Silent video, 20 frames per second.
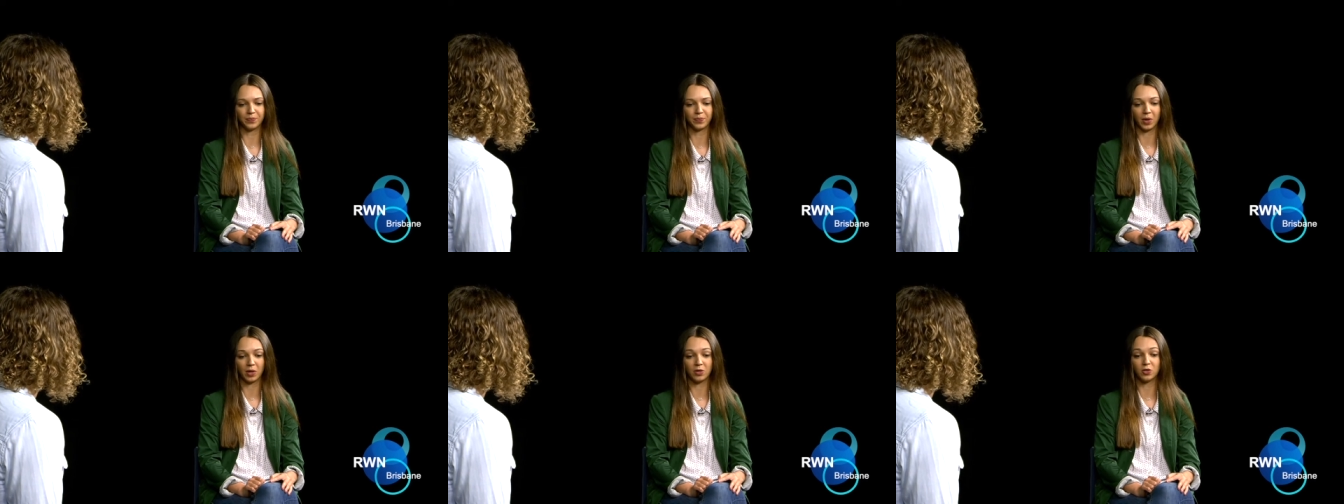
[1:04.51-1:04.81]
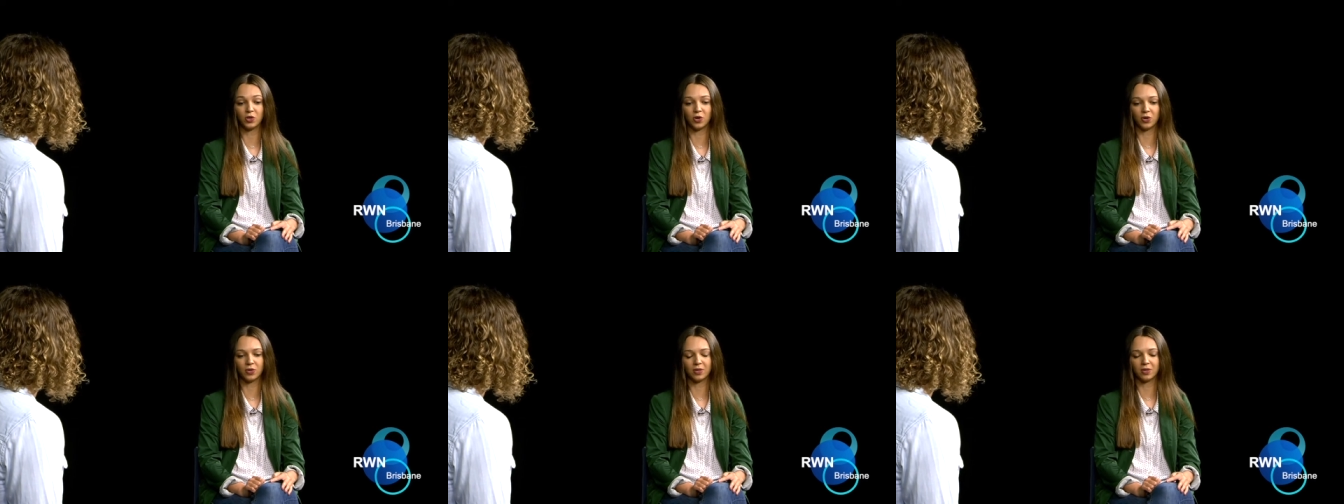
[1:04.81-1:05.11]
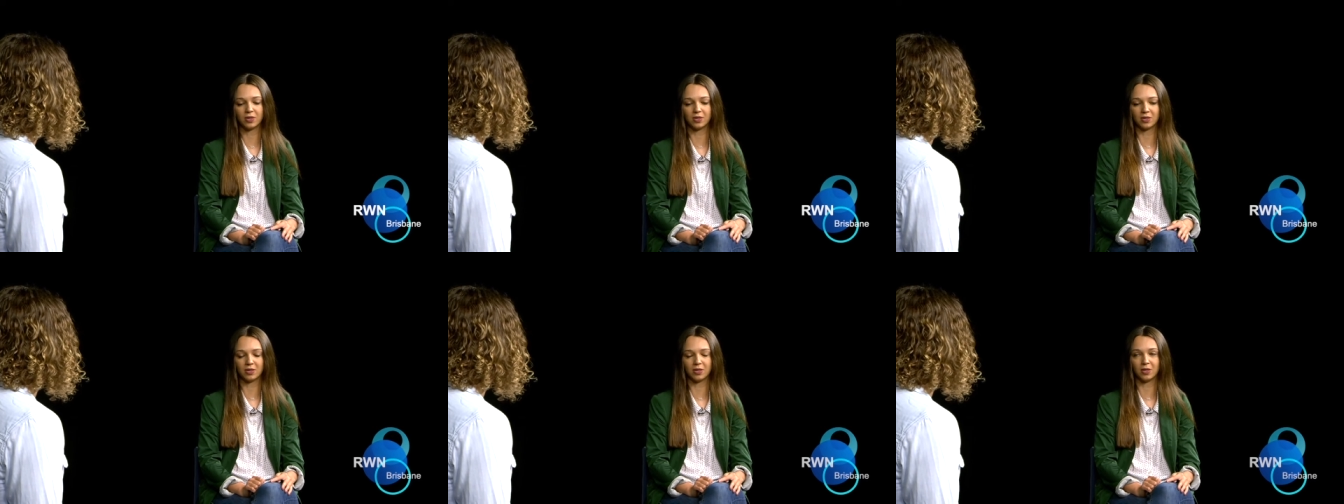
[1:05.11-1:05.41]
a,
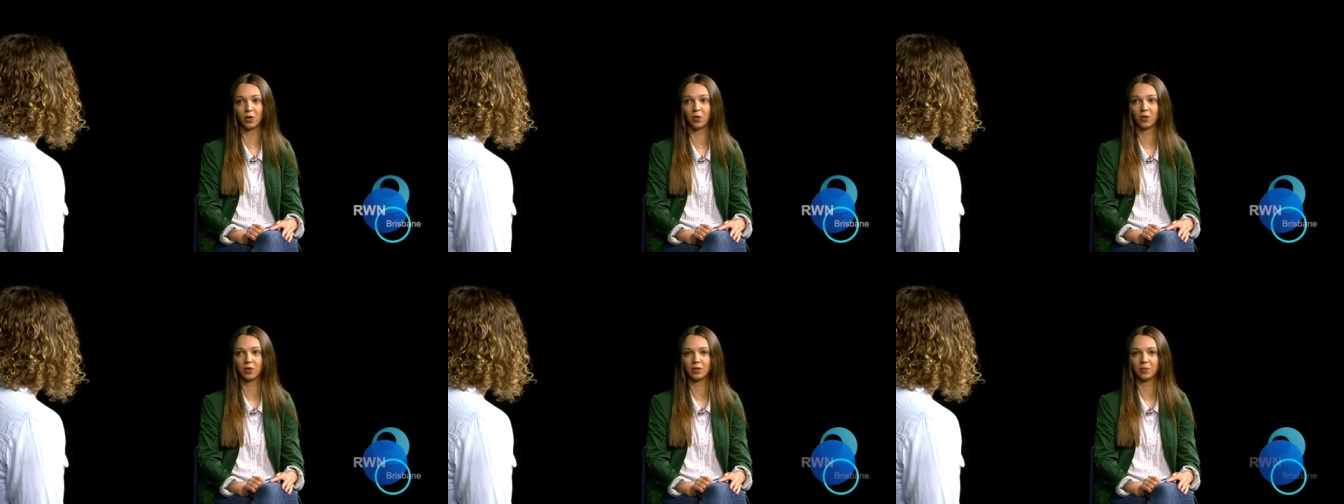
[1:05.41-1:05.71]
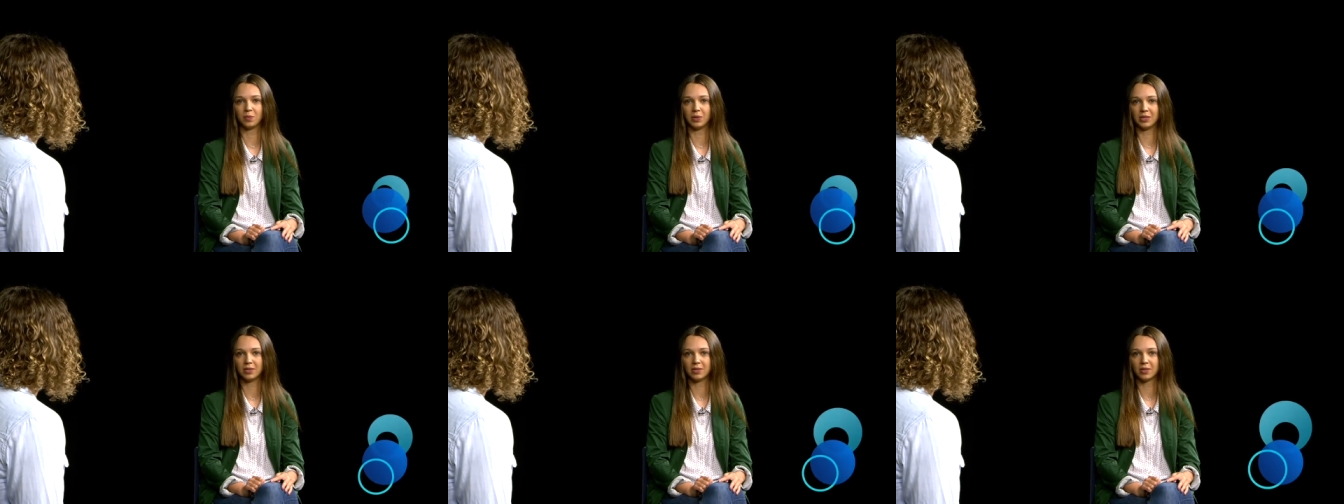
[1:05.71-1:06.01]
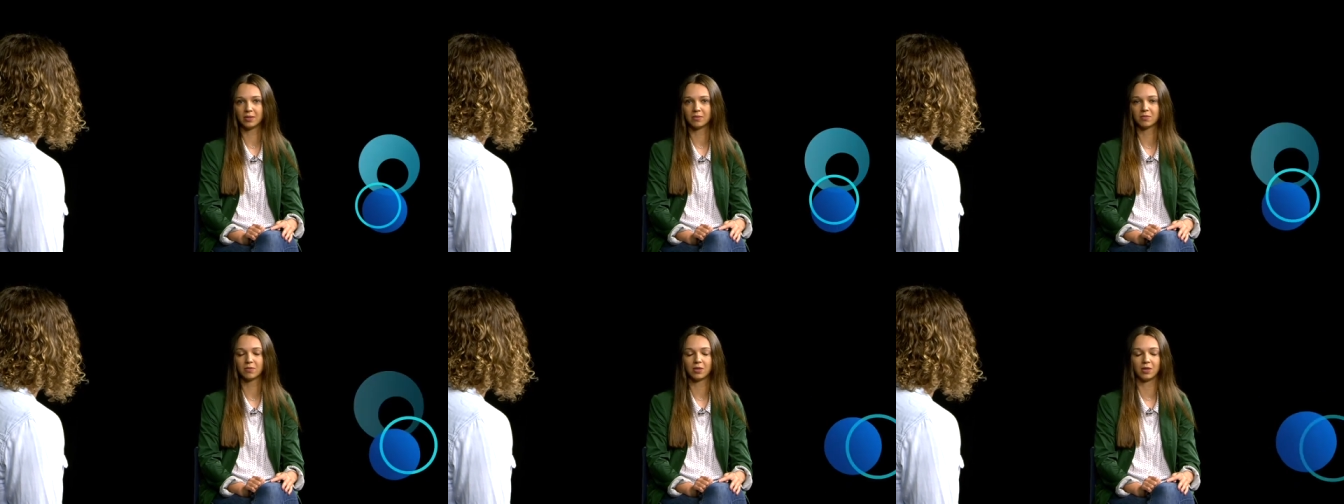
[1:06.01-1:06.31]
journalist in the local
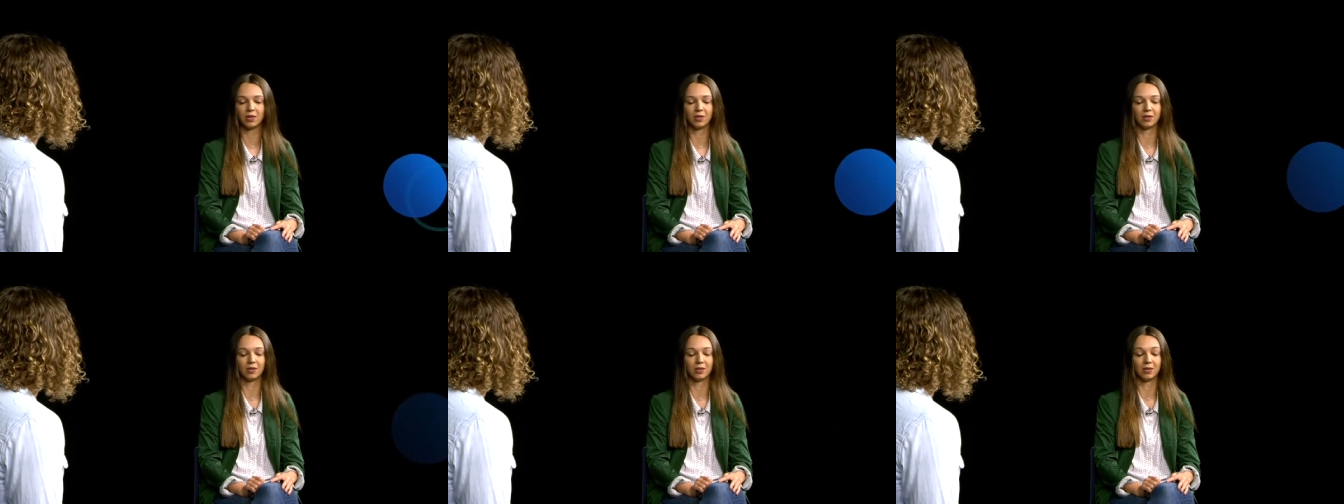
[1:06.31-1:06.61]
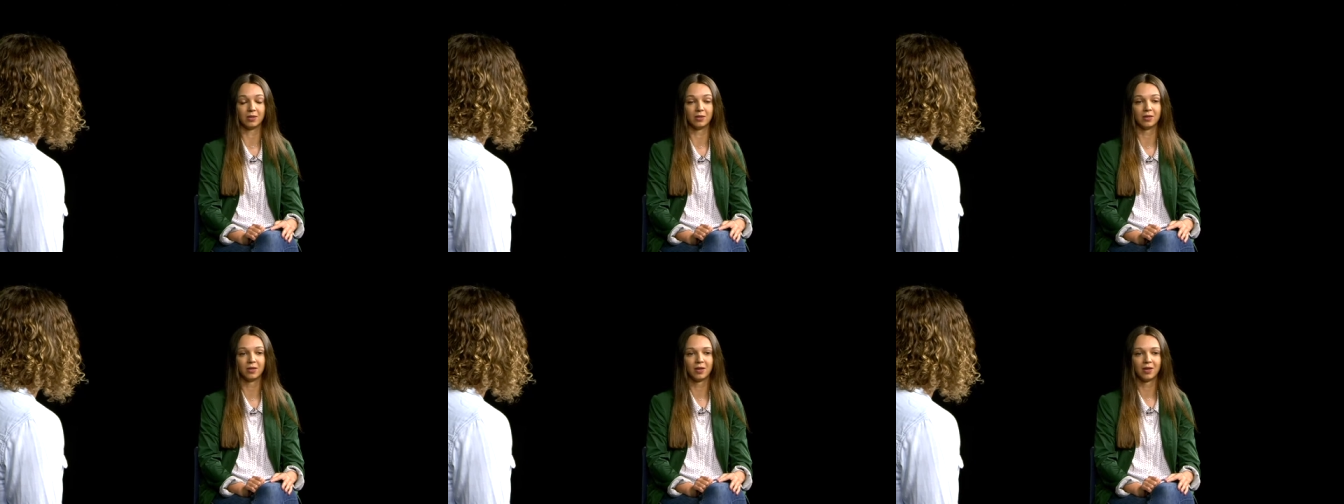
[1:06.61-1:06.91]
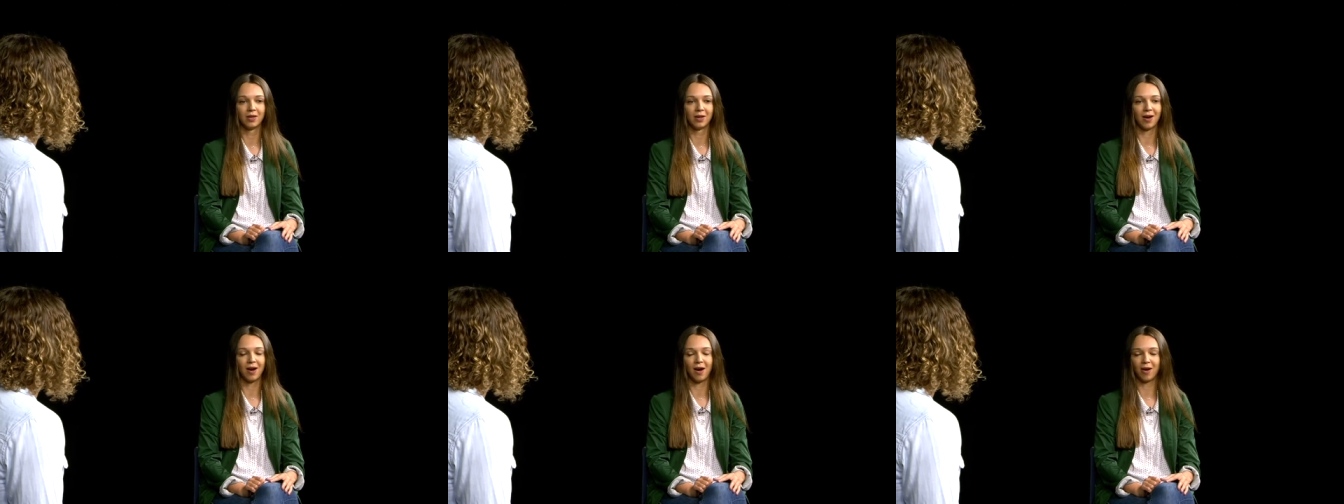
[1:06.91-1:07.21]
media in the
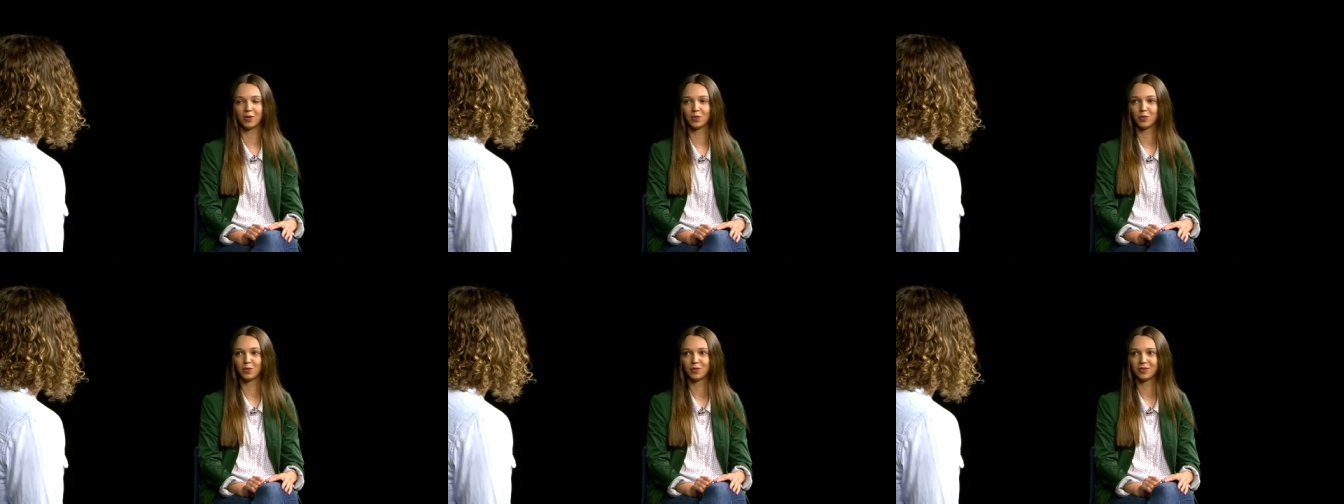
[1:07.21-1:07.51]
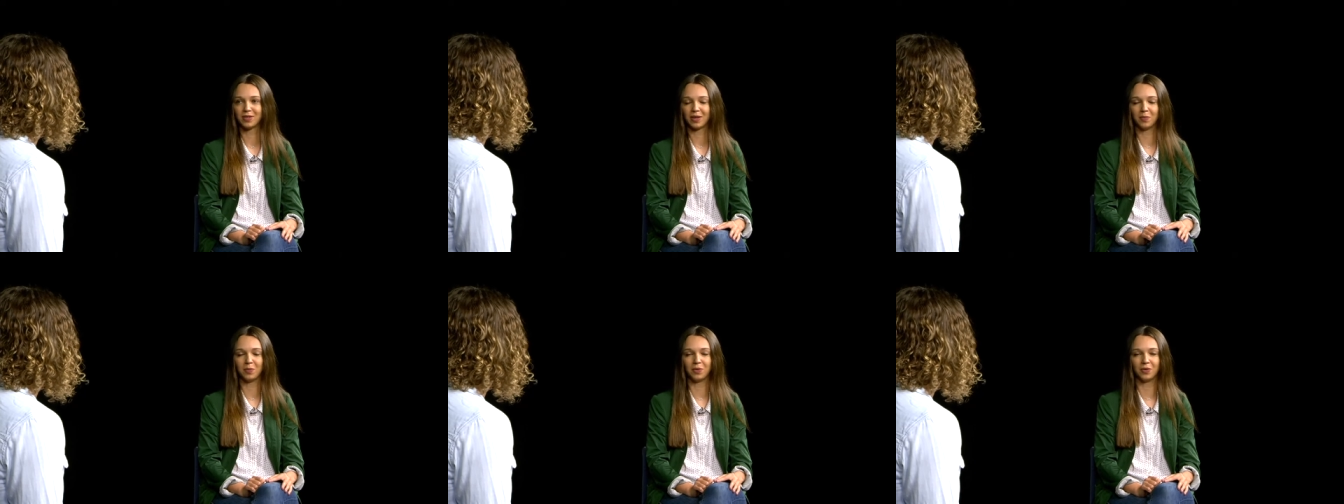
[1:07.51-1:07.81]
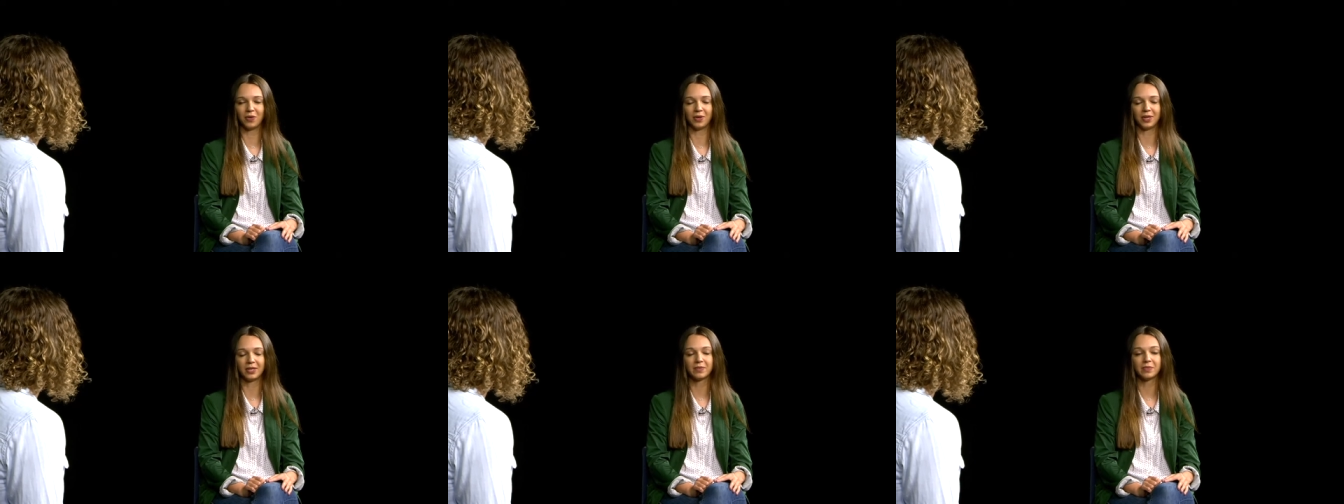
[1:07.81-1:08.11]
heart of
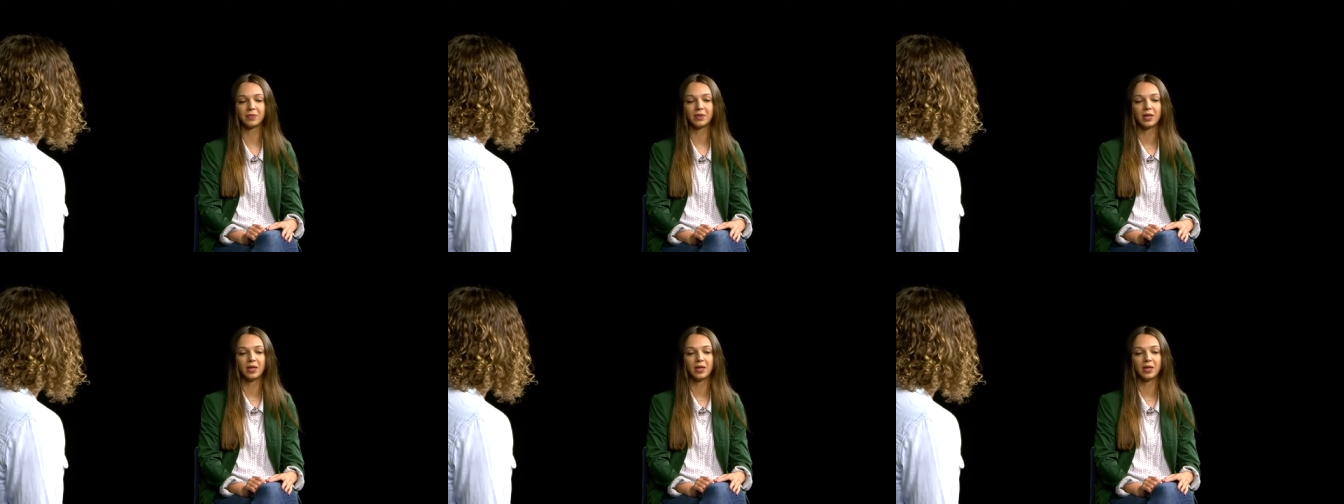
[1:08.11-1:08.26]
Siberia.